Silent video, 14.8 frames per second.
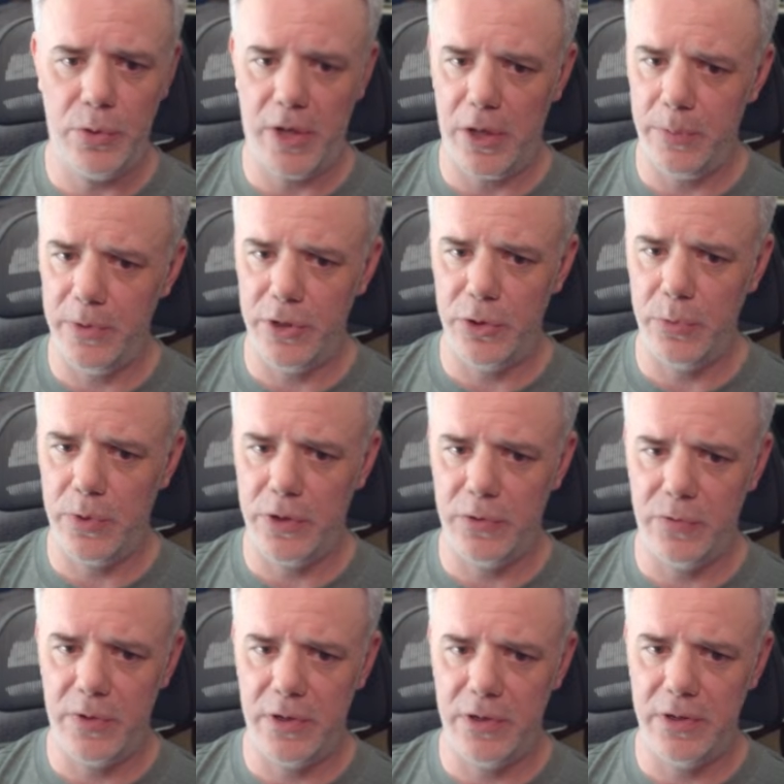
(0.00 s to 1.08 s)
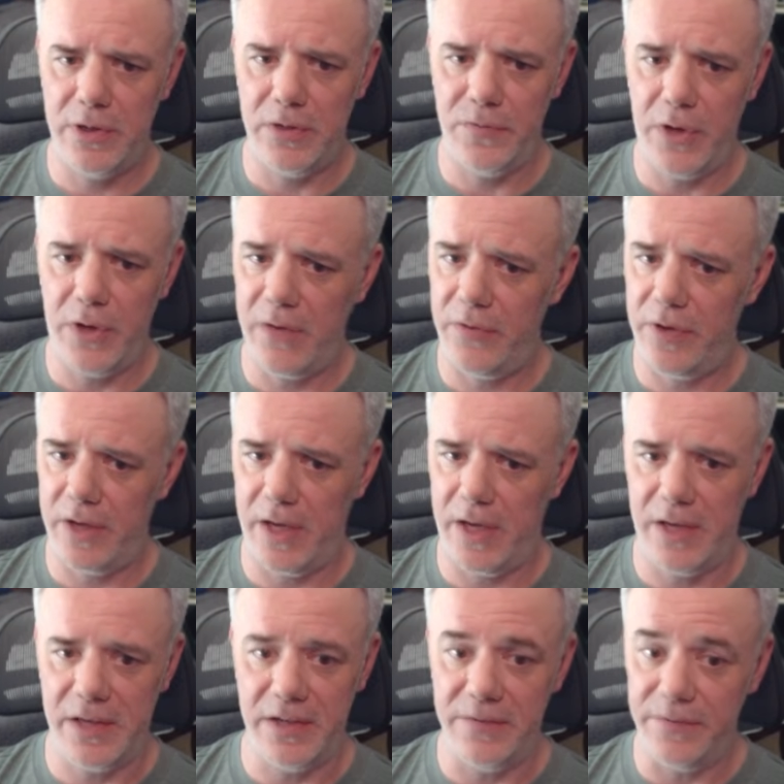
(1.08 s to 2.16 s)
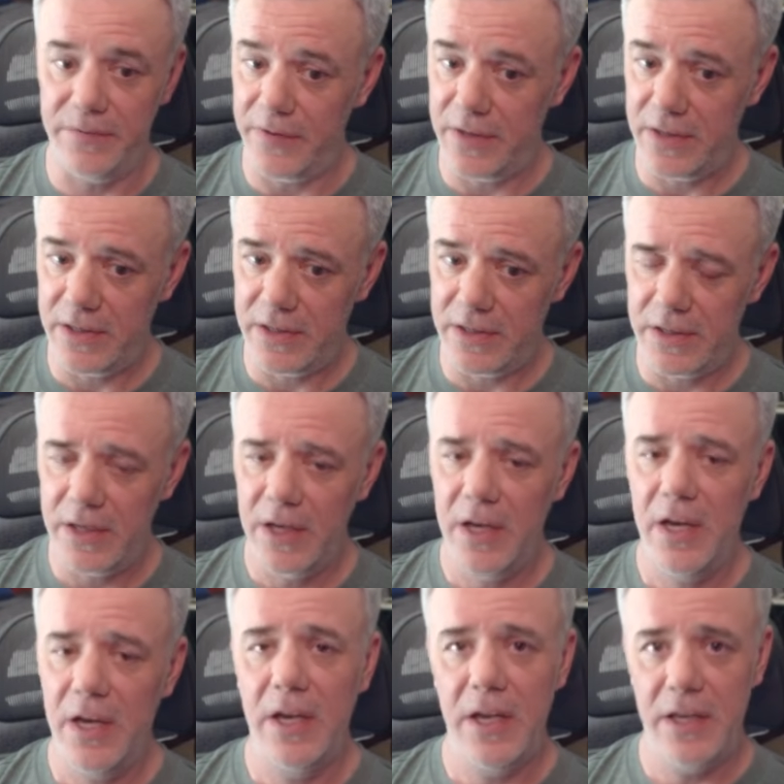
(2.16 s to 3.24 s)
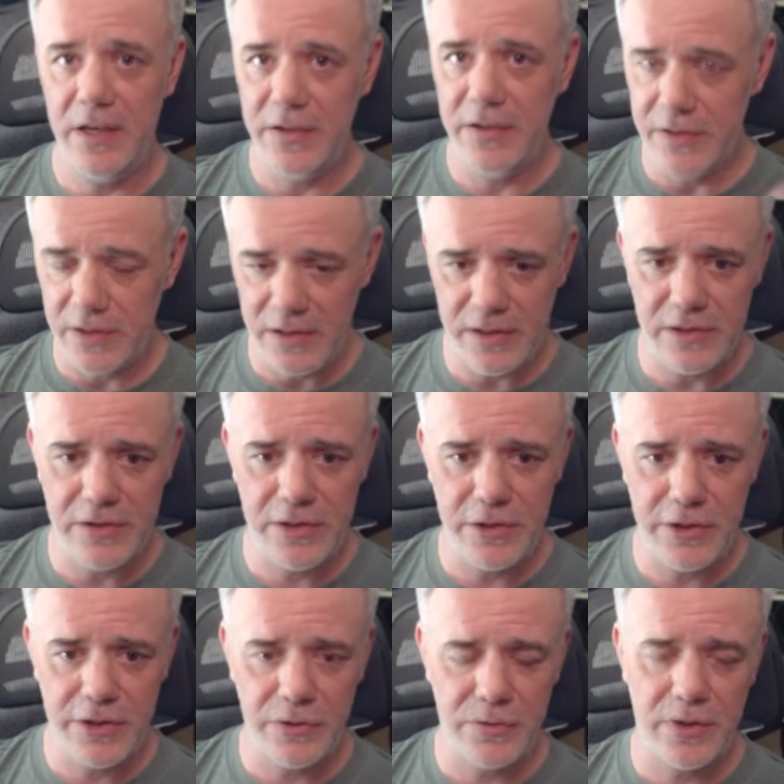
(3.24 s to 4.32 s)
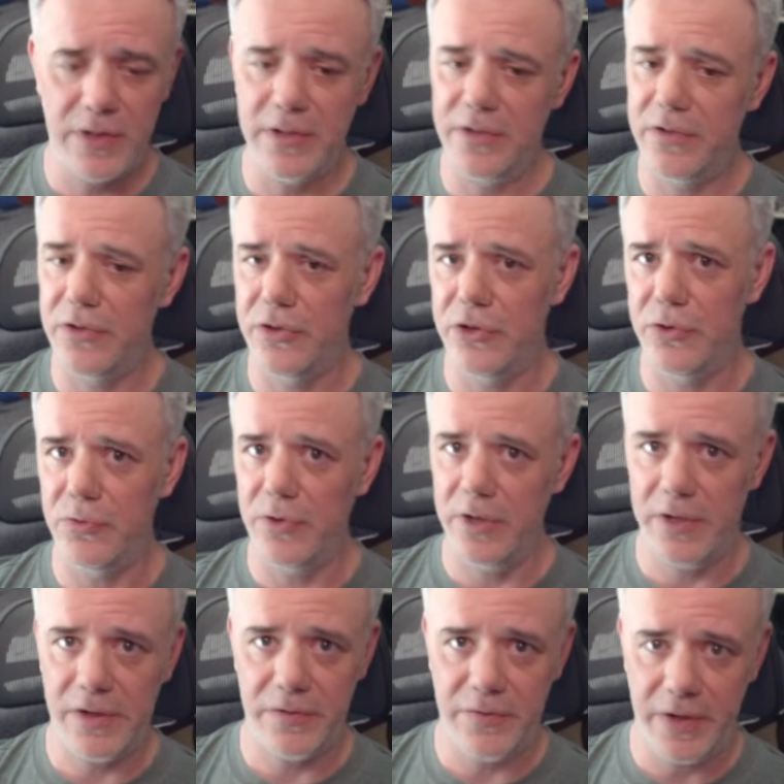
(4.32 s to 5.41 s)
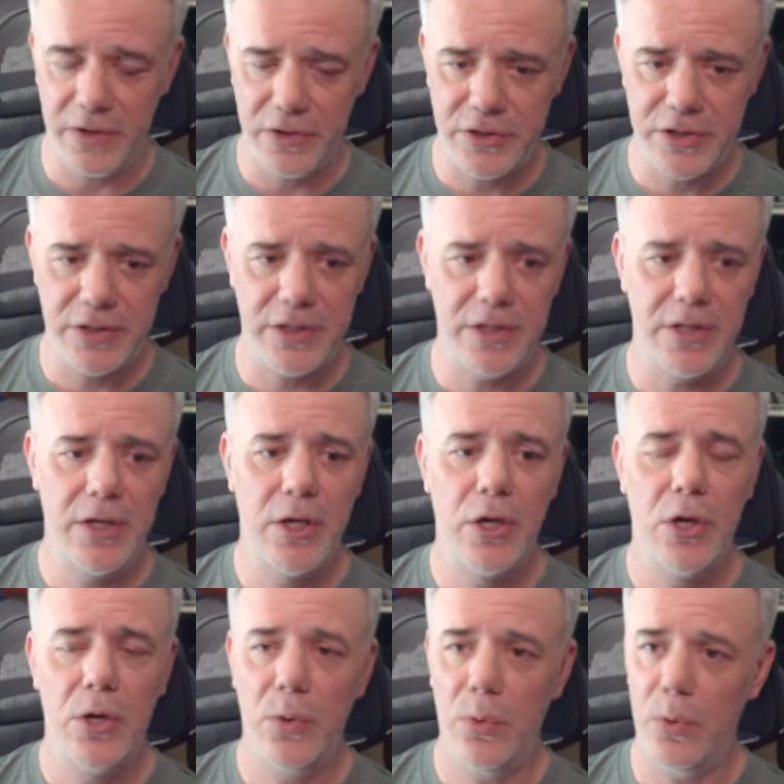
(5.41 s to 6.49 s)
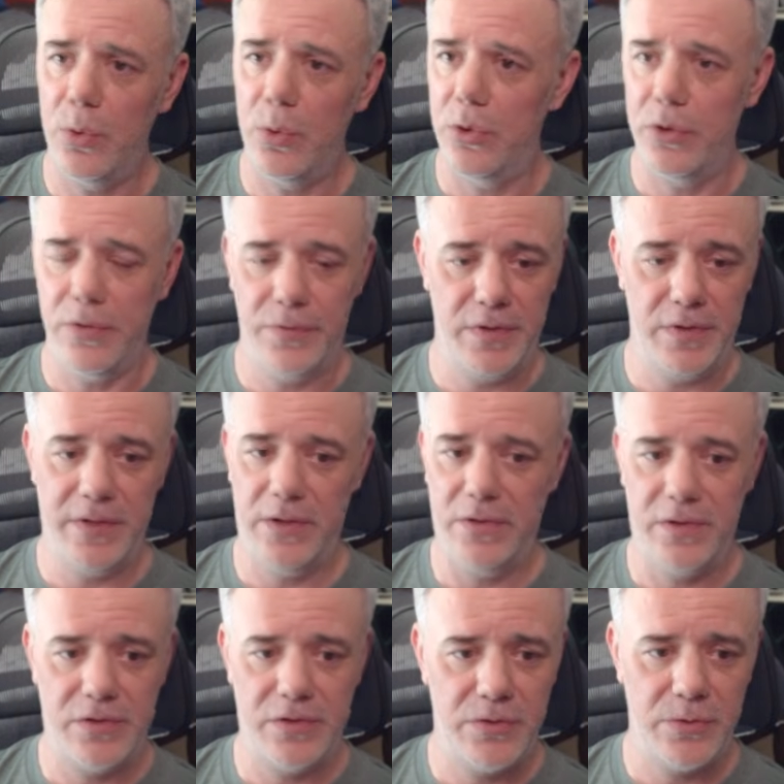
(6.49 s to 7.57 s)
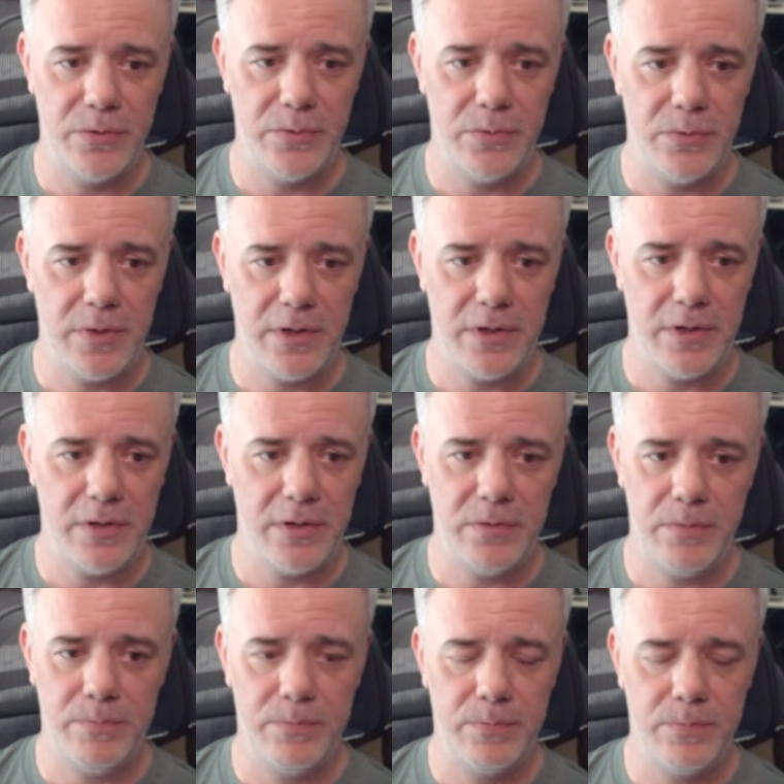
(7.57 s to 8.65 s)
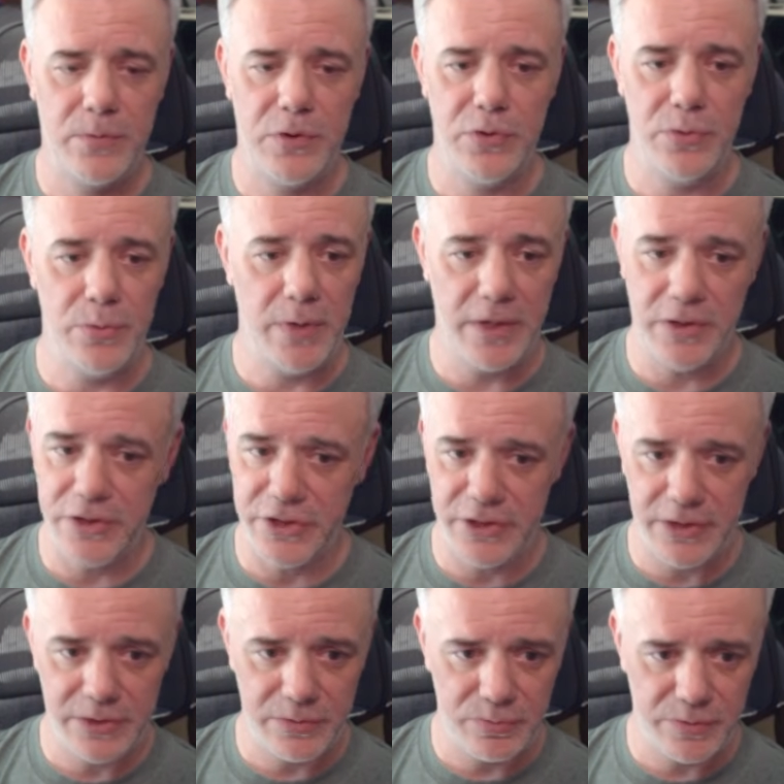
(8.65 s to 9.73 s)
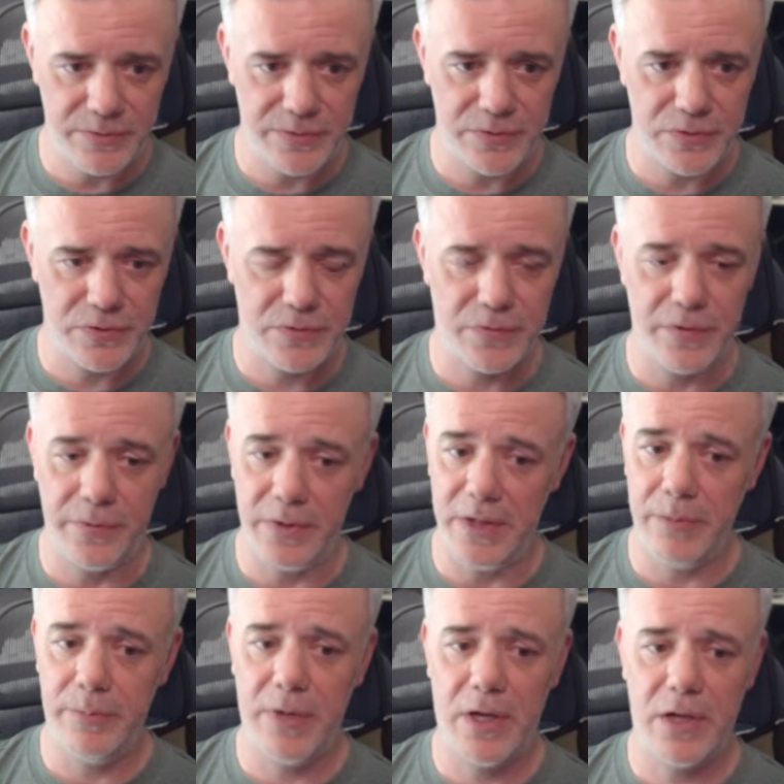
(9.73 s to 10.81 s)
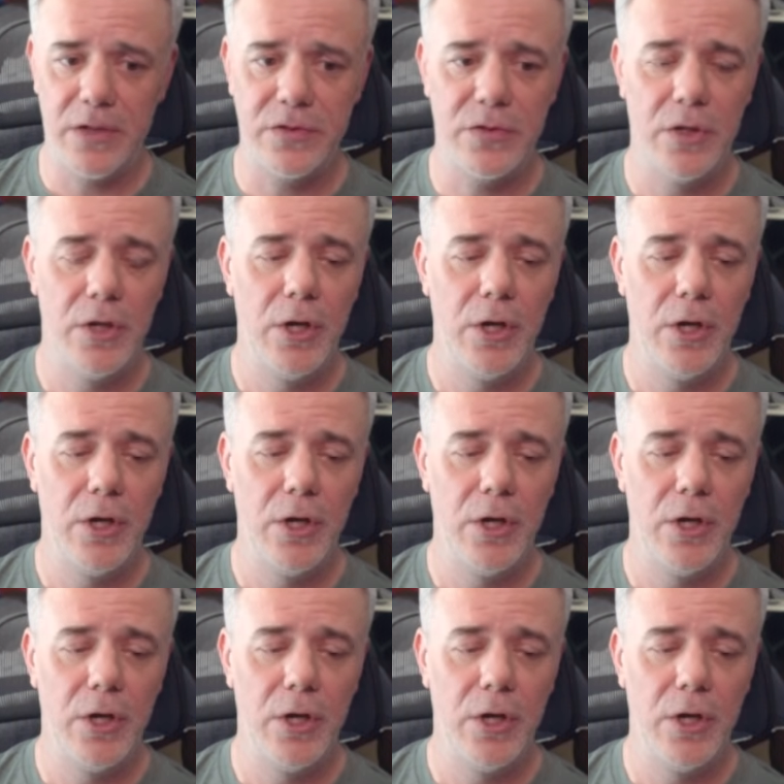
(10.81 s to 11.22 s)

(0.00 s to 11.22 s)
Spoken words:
how many you want to run. If you have it at infinity, it is going to continue to run until you run out of energy. Or if you tell it to do energy refills from the inbox,